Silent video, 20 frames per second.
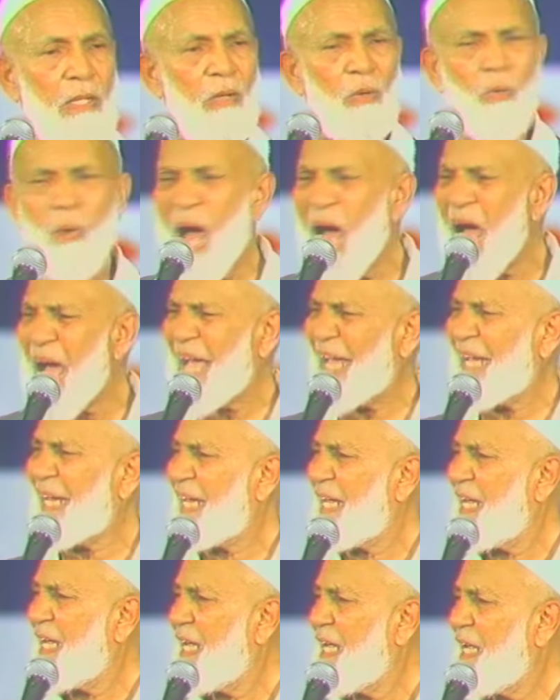Why?
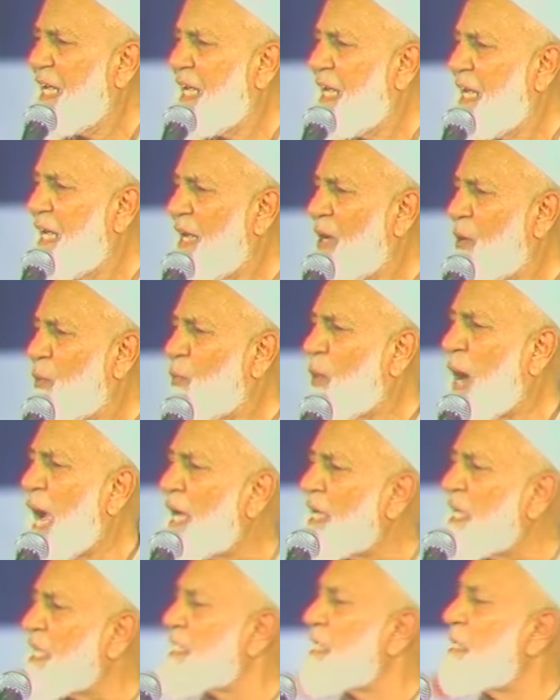
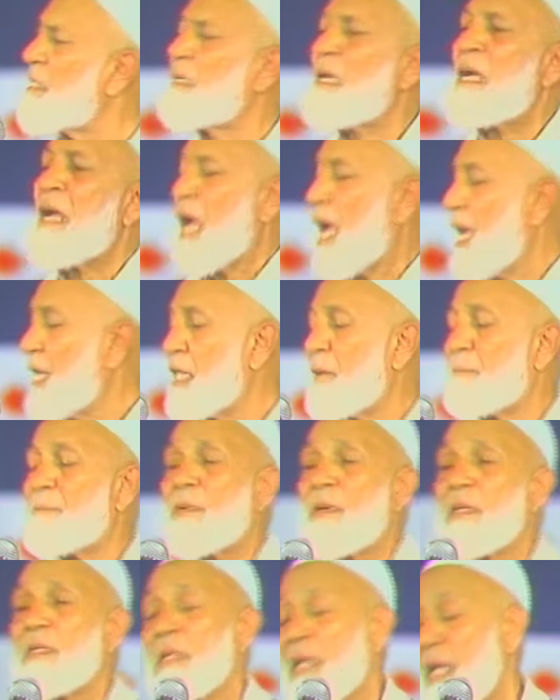Why does it, and the
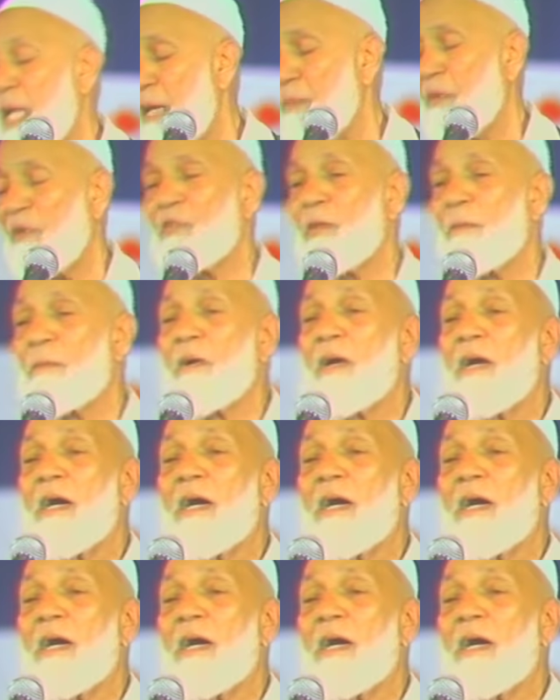name of the